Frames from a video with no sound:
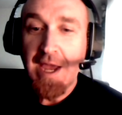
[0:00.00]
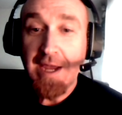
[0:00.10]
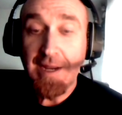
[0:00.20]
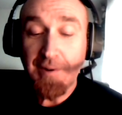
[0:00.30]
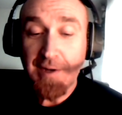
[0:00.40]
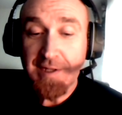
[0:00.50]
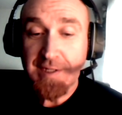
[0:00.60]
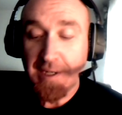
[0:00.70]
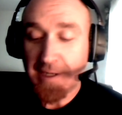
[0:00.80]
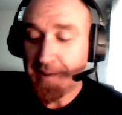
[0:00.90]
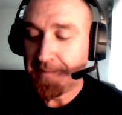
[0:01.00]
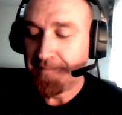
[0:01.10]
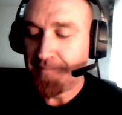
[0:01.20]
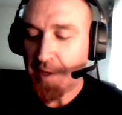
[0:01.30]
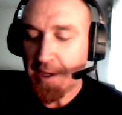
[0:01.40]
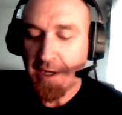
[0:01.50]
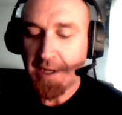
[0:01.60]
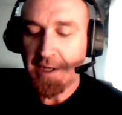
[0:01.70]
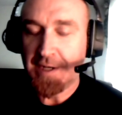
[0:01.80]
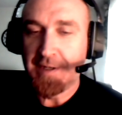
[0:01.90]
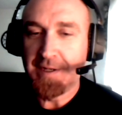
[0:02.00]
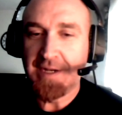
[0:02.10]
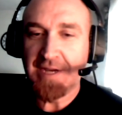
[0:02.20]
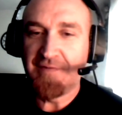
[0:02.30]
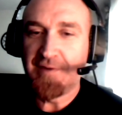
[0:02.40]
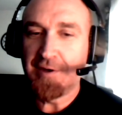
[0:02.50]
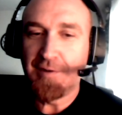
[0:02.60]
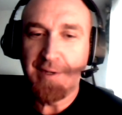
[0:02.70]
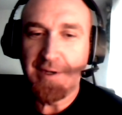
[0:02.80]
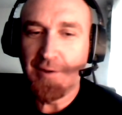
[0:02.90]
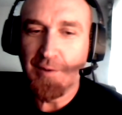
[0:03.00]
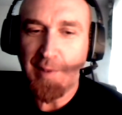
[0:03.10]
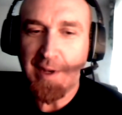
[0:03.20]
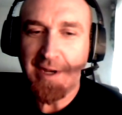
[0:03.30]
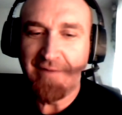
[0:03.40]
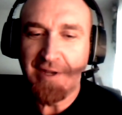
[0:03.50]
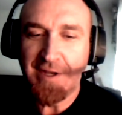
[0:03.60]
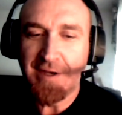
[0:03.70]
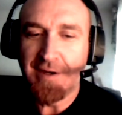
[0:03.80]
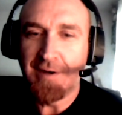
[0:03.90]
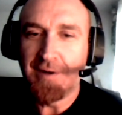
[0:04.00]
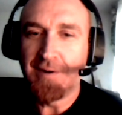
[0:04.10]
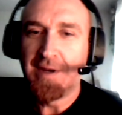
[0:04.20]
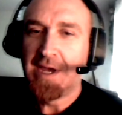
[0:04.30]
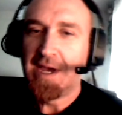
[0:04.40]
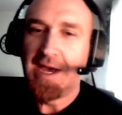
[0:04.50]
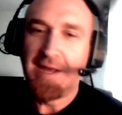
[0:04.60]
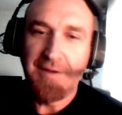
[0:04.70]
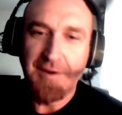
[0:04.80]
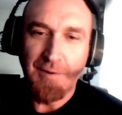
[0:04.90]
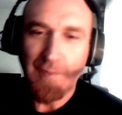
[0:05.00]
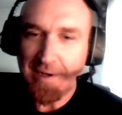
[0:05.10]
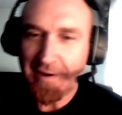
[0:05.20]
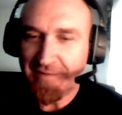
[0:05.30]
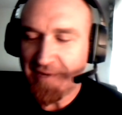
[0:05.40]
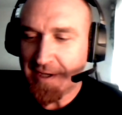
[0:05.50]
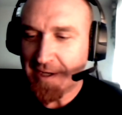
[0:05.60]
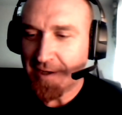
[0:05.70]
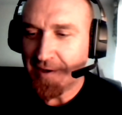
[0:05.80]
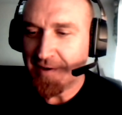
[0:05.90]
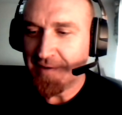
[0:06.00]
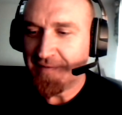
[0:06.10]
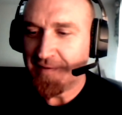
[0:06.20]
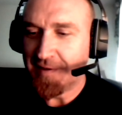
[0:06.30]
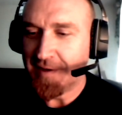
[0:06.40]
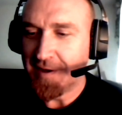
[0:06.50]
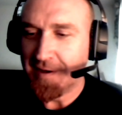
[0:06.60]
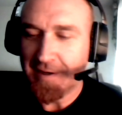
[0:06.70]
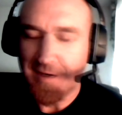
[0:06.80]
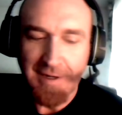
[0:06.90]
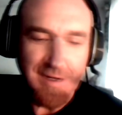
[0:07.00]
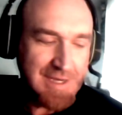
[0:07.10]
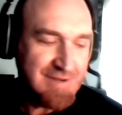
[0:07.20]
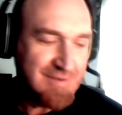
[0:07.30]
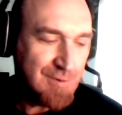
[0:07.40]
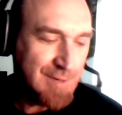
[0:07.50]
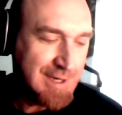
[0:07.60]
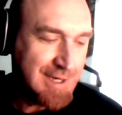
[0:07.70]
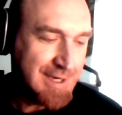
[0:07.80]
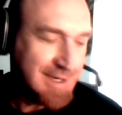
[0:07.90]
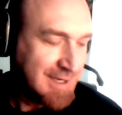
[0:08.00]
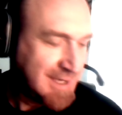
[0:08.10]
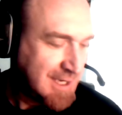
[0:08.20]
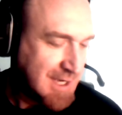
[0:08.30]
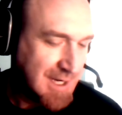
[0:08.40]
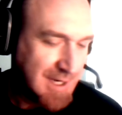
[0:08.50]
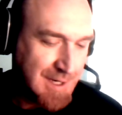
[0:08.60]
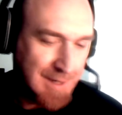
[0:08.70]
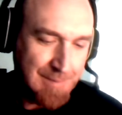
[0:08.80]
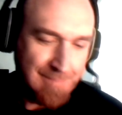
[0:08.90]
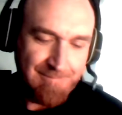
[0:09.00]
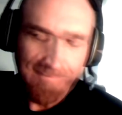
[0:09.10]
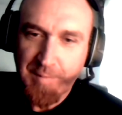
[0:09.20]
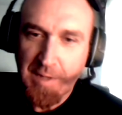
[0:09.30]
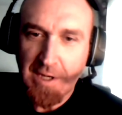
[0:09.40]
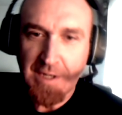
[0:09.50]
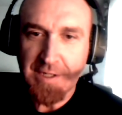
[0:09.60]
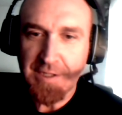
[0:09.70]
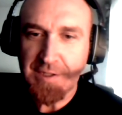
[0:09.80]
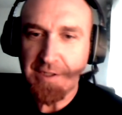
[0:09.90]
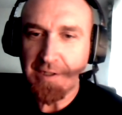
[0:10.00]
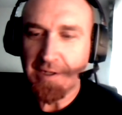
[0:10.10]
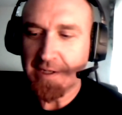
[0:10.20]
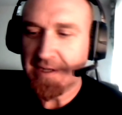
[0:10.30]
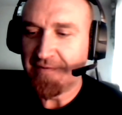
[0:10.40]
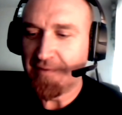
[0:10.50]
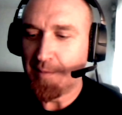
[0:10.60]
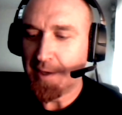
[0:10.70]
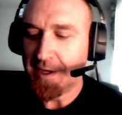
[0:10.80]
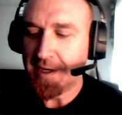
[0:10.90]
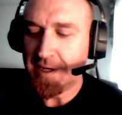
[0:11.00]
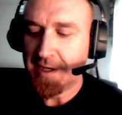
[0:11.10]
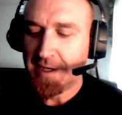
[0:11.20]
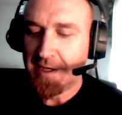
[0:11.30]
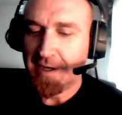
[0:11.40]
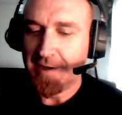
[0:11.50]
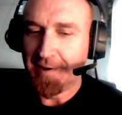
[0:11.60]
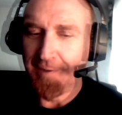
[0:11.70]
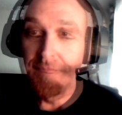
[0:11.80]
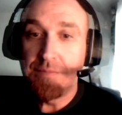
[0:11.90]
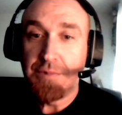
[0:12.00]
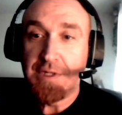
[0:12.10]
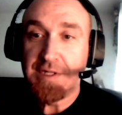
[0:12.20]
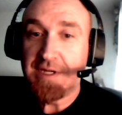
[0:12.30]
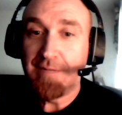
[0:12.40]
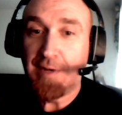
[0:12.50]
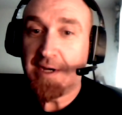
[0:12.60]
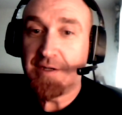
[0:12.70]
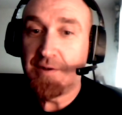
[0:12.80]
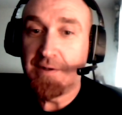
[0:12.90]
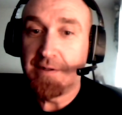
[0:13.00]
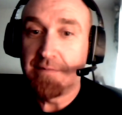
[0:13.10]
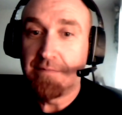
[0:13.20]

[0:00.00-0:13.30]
Anyways, um, uh, next video will be a gold panning video and the winner video for the uh, giveaway. Um, uh, just good luck to everybody. Um, let's get back to it.